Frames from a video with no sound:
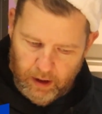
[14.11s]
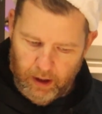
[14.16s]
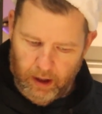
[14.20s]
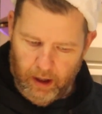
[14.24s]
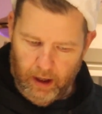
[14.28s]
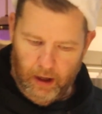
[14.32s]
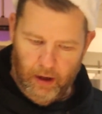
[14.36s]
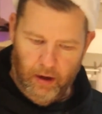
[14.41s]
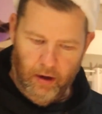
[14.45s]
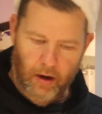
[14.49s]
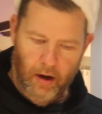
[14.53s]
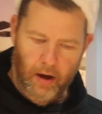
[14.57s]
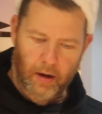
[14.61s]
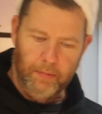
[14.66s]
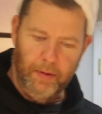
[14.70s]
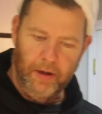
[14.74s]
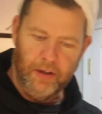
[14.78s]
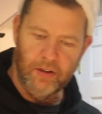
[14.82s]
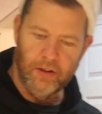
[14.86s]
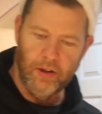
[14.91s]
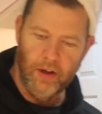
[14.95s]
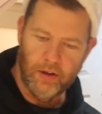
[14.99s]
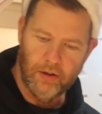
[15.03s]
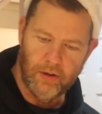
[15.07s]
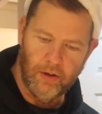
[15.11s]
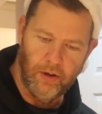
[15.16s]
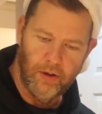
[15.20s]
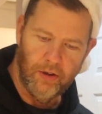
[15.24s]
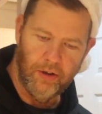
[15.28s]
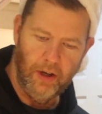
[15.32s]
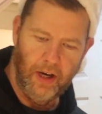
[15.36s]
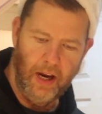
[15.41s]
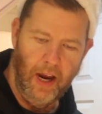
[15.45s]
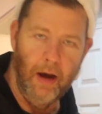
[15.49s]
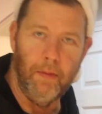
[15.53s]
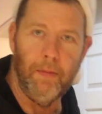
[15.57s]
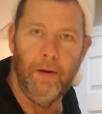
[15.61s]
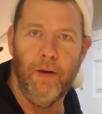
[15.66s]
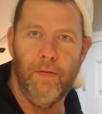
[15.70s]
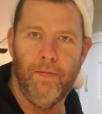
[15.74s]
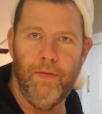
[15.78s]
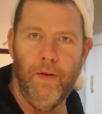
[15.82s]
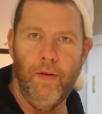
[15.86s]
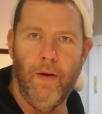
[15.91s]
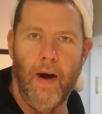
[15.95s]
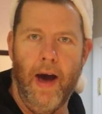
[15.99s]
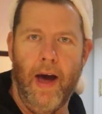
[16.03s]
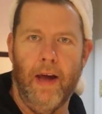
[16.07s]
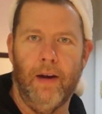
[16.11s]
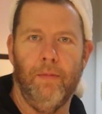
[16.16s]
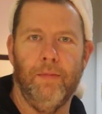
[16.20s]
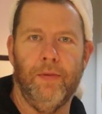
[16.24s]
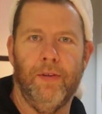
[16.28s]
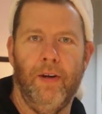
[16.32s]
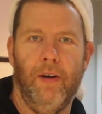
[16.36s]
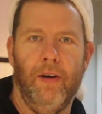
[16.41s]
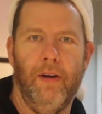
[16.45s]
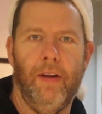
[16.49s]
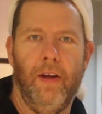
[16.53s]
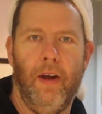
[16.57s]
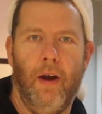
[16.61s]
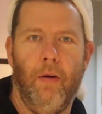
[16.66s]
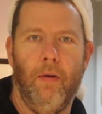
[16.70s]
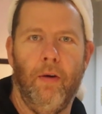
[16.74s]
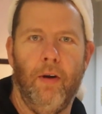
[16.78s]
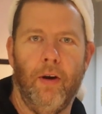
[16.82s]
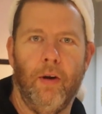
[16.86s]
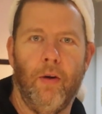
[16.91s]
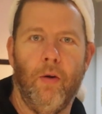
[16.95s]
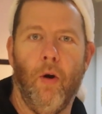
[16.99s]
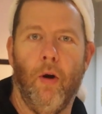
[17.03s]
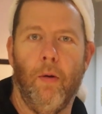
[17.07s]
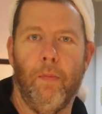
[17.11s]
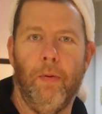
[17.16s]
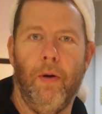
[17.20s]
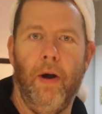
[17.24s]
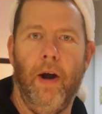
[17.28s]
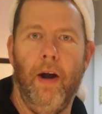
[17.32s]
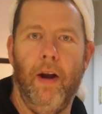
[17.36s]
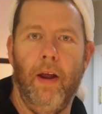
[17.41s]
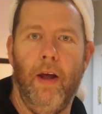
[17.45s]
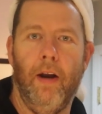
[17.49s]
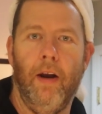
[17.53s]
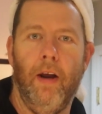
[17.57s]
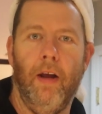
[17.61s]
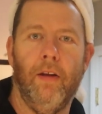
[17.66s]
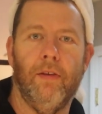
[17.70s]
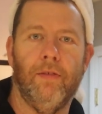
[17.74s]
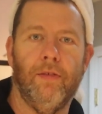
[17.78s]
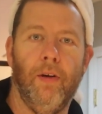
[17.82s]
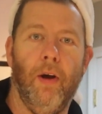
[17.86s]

and uh, my sister, she got me a few items here that I want to incorporate in it.